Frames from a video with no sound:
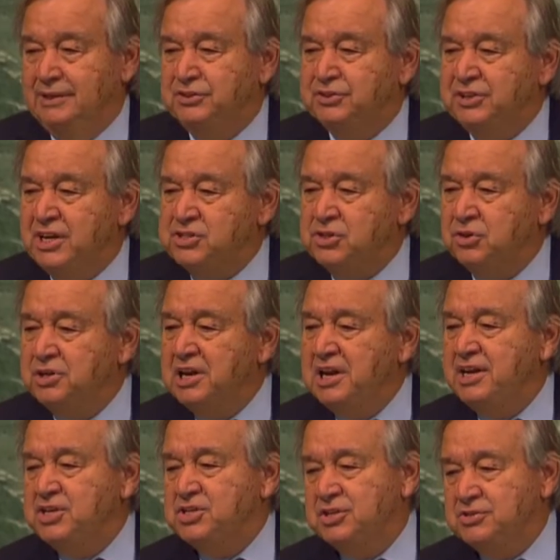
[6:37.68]
international
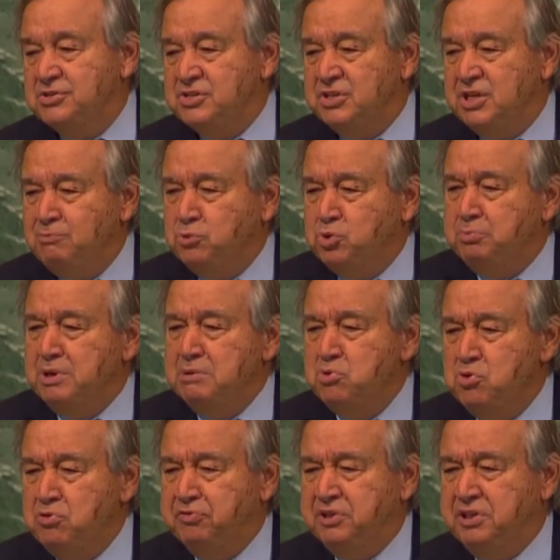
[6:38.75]
relations seemed to be
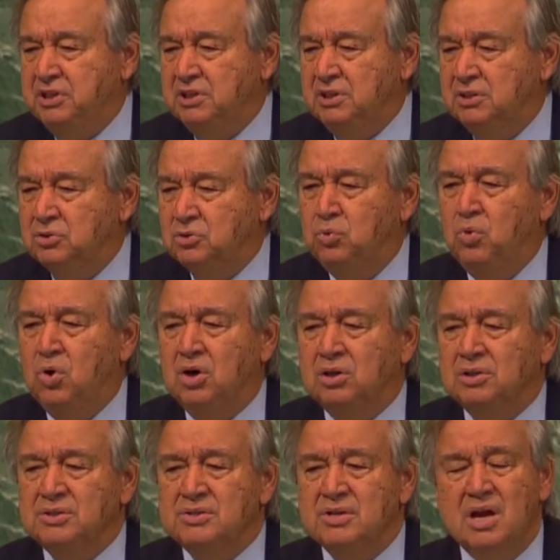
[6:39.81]
moving
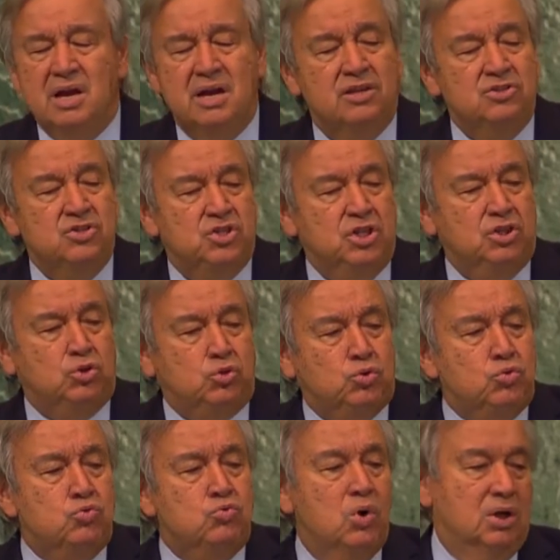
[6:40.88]
towards a
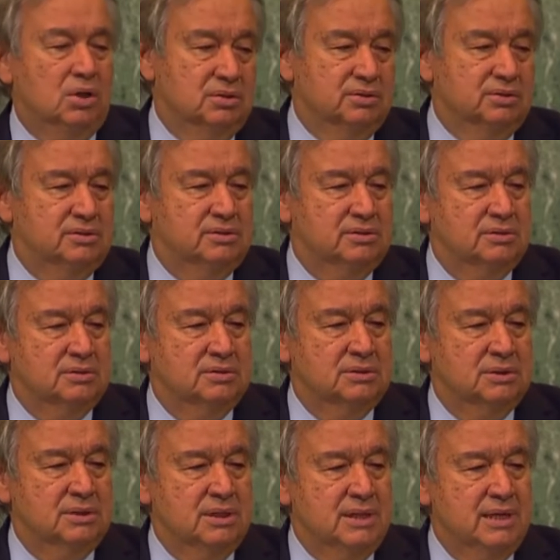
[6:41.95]
G2 world.
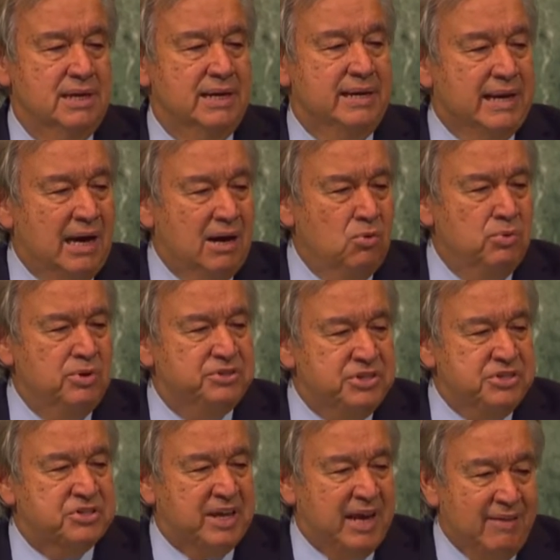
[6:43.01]
Now we
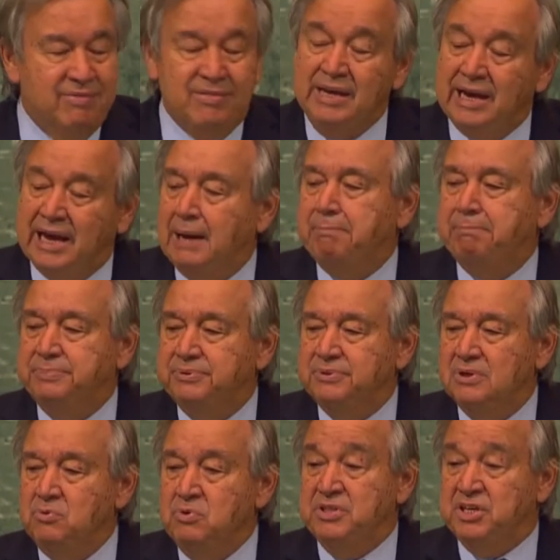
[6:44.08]
risk ending up
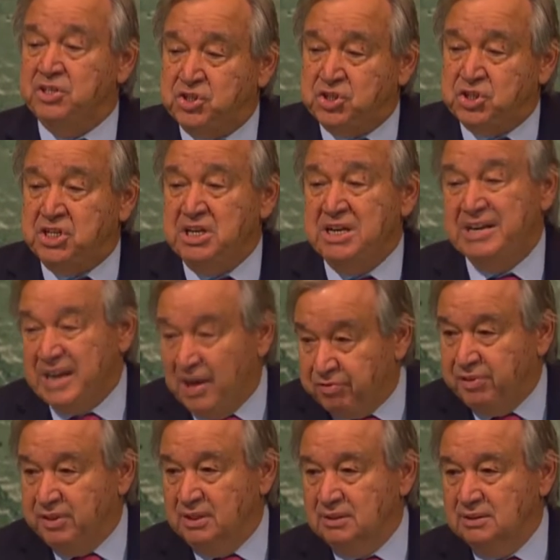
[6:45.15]
with a
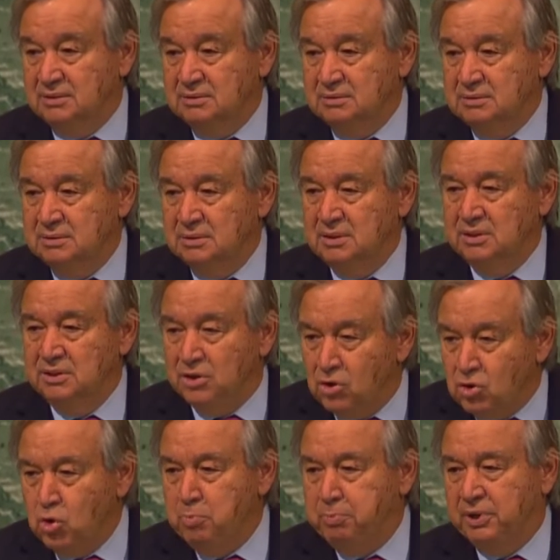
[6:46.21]
G-nothing.
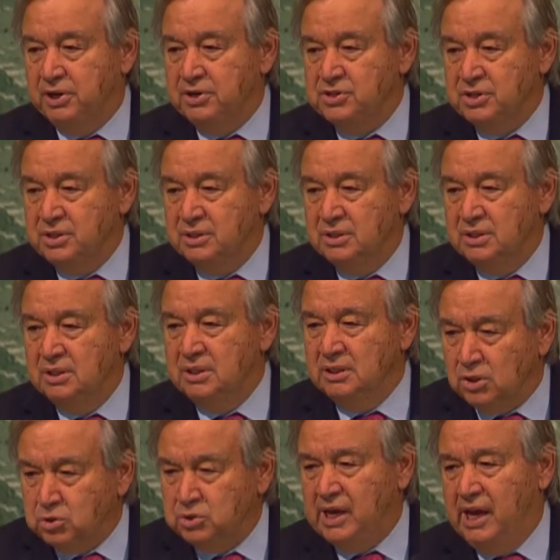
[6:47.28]
No cooperation,
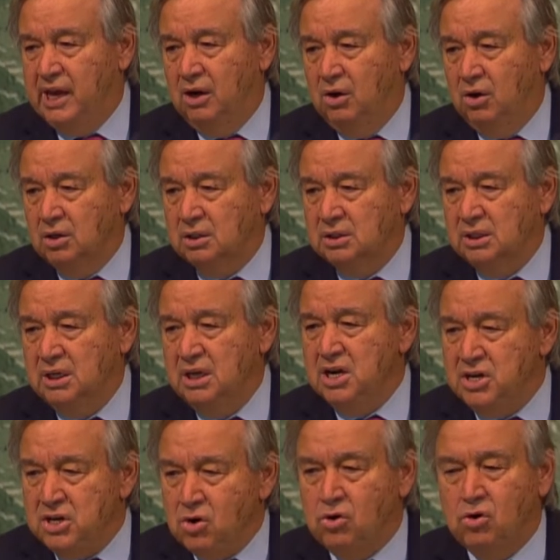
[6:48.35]
no dialogue,
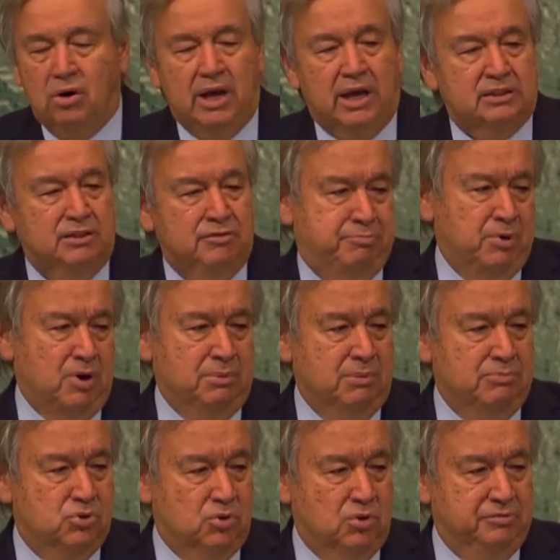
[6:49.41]
no collective
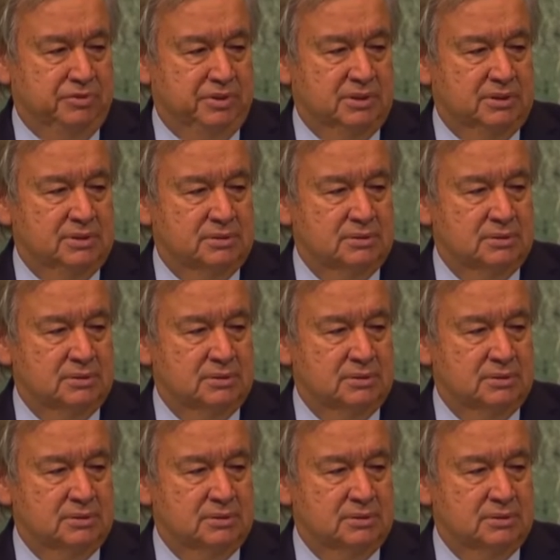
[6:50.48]
problem solving.